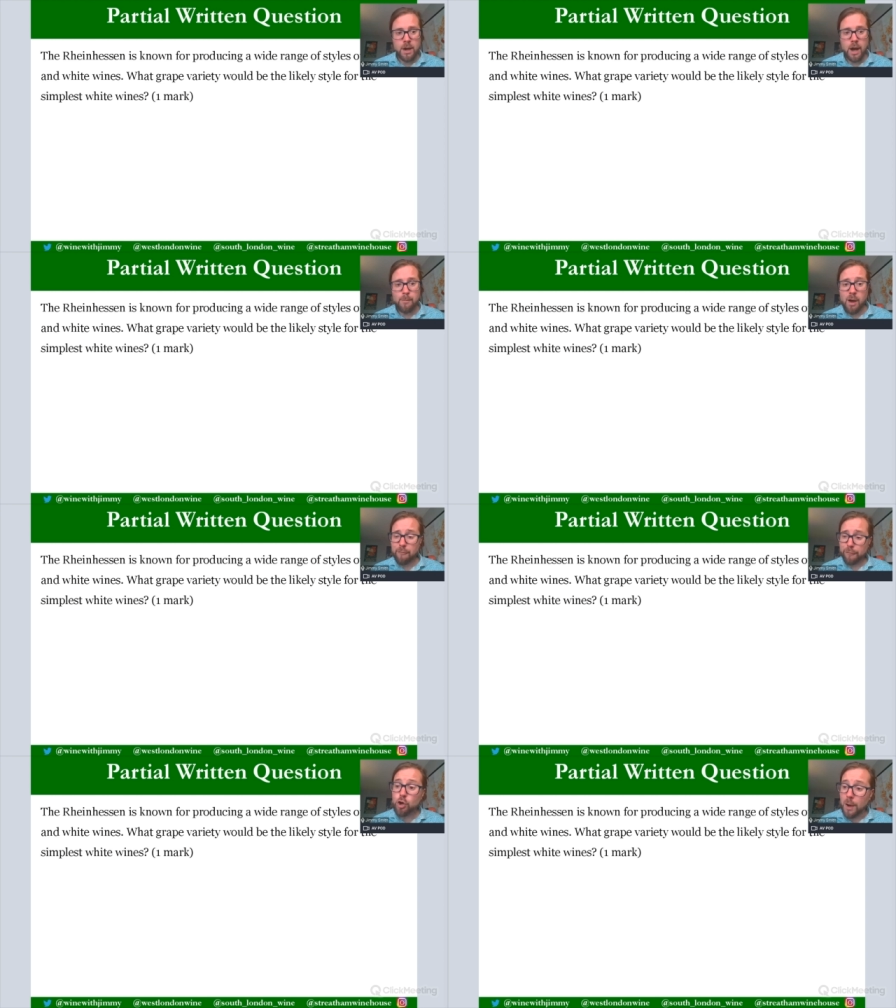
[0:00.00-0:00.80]
A
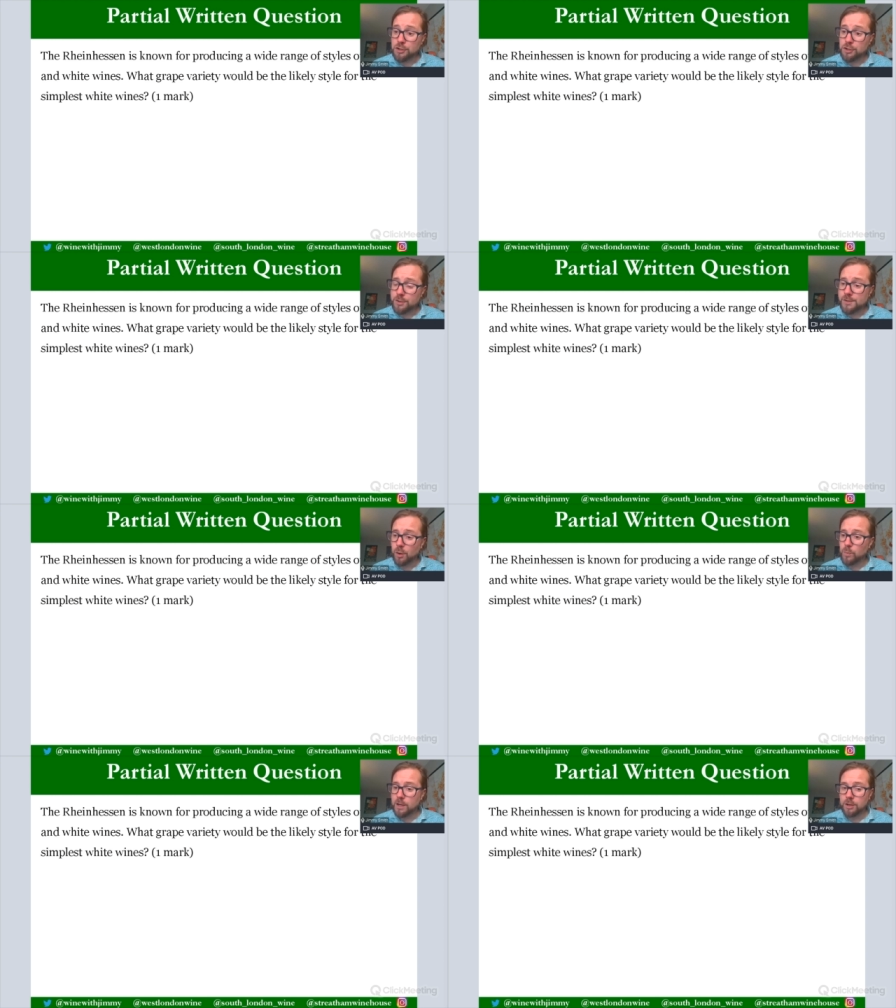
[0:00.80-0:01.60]
few questions so
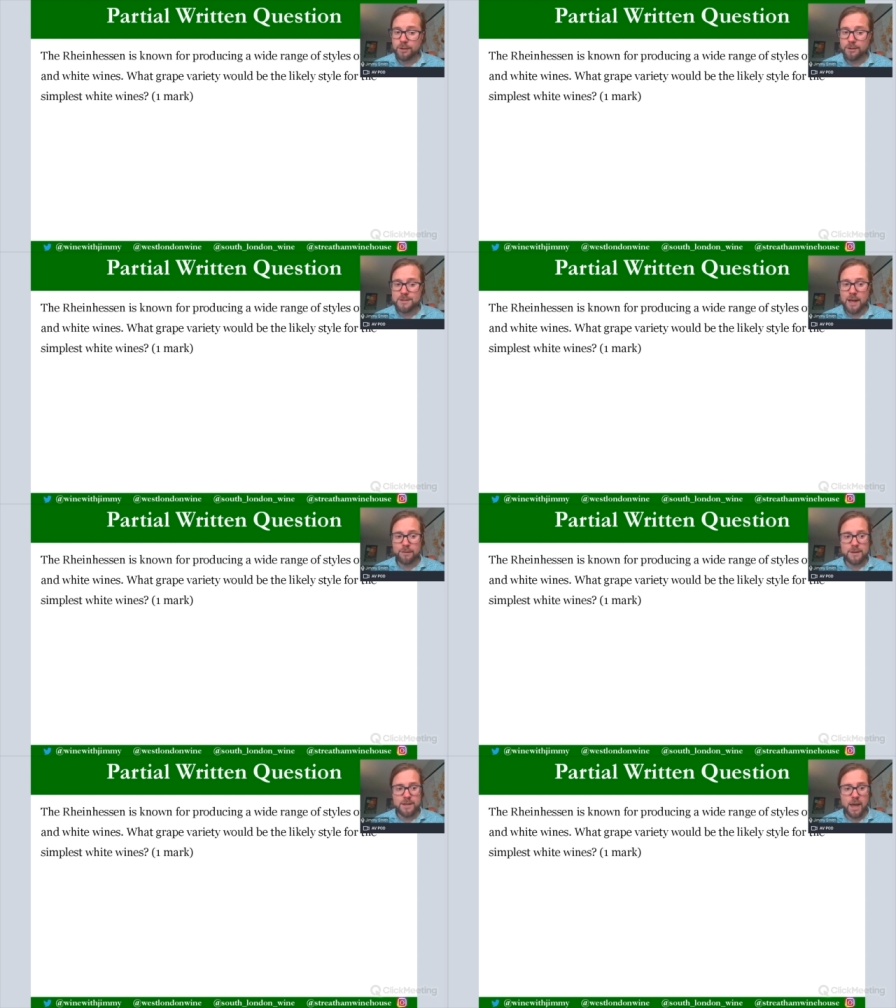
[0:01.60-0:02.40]
we can understand
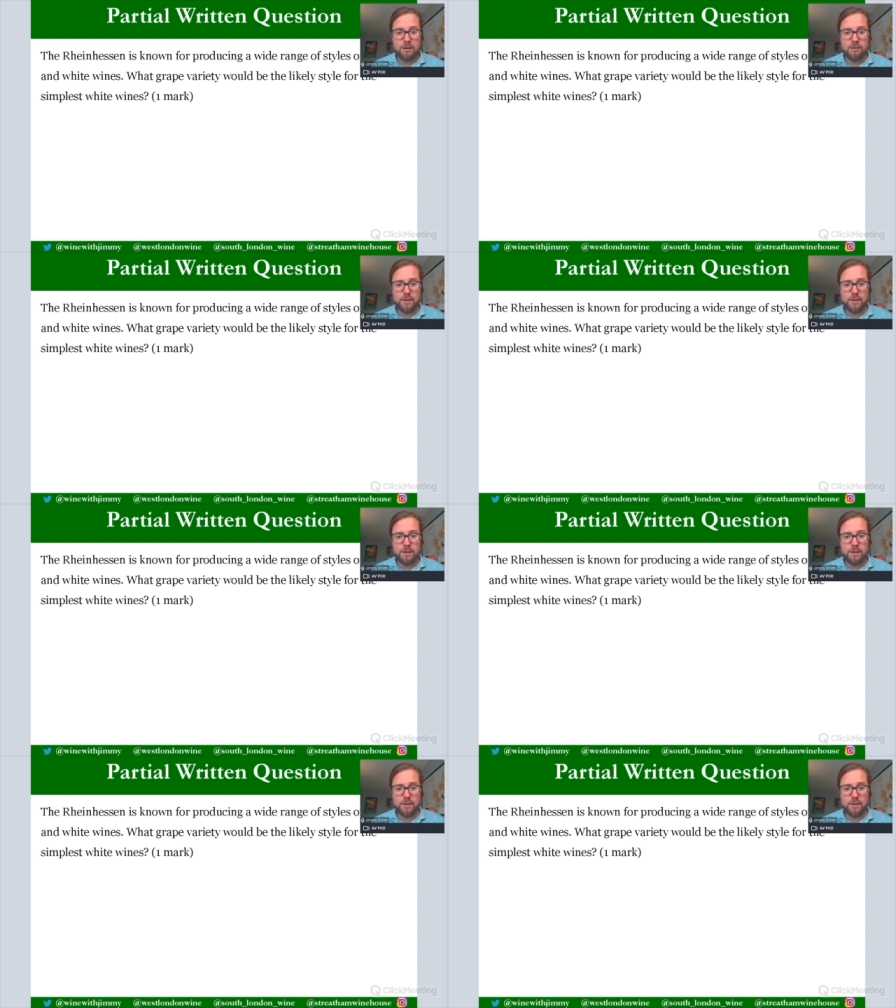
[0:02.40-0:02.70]
this area.